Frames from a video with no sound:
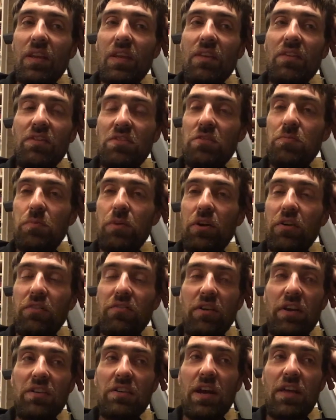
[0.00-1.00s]
this is
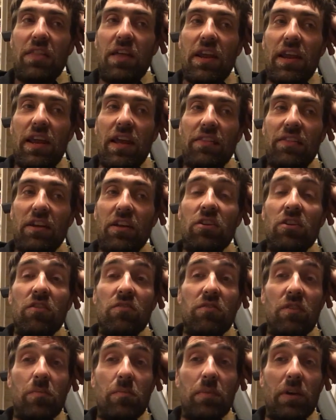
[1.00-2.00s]
perfect. And then he had that
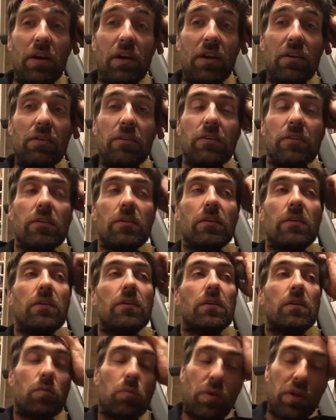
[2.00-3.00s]
lovely bit
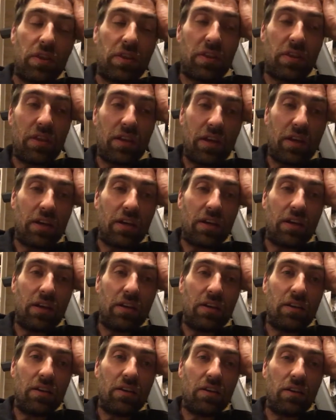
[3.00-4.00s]
with
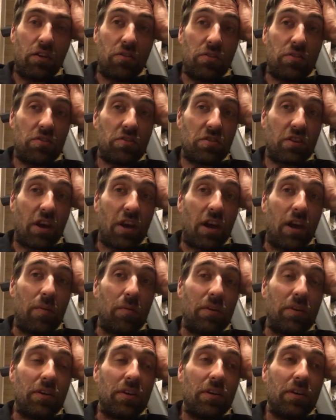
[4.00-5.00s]
Lawrence
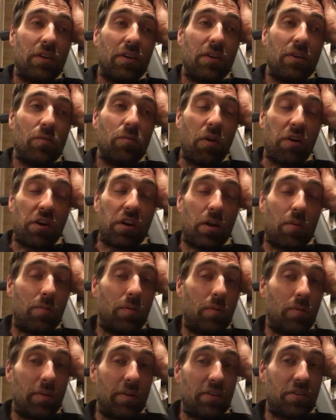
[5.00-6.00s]
Scarman, where he
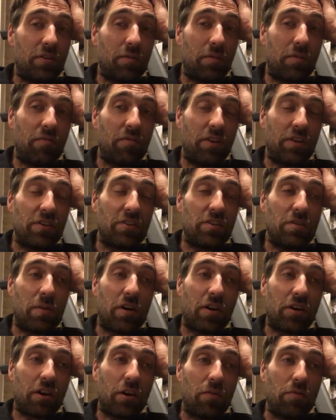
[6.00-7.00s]
complimented on inventing the
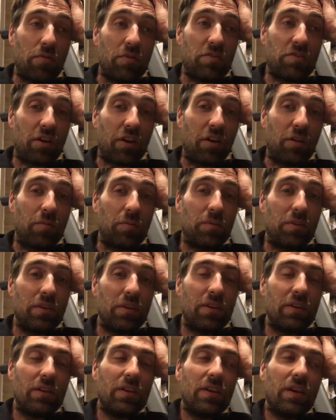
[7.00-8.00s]
Marconi scope.
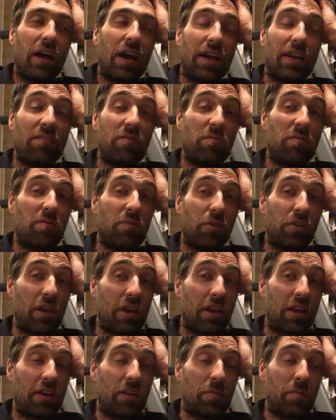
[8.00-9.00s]
And even before
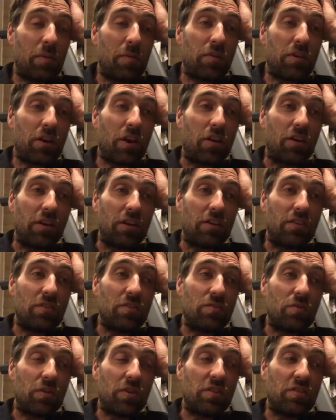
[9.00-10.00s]
then, he had the bit with
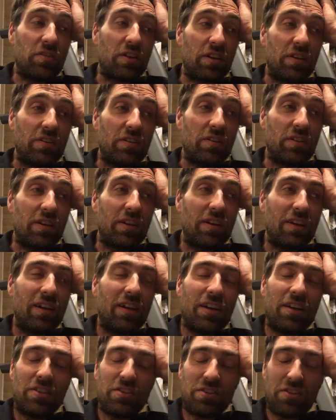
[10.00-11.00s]
Collins, where he said,
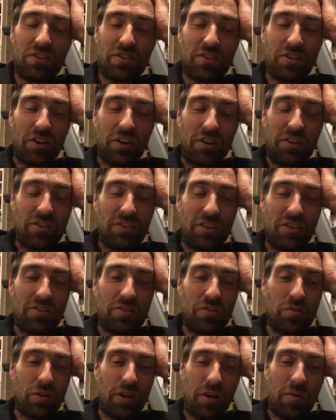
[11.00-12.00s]
Collins
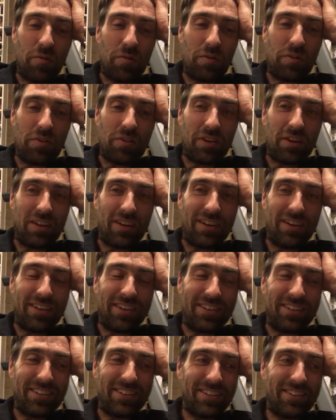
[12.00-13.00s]
says, you came with
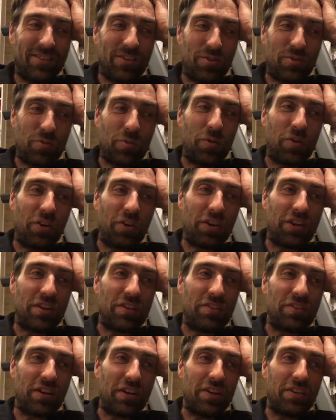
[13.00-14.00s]
Dr. Warlock, and
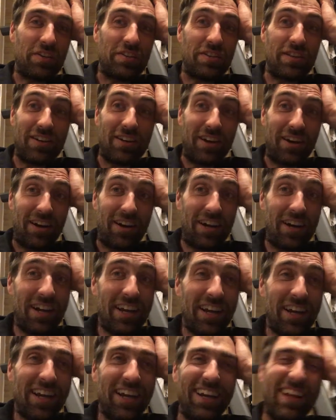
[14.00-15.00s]
he said, did
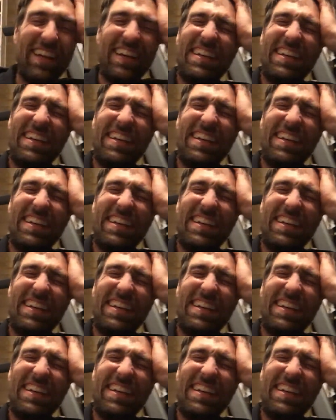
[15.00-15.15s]
I?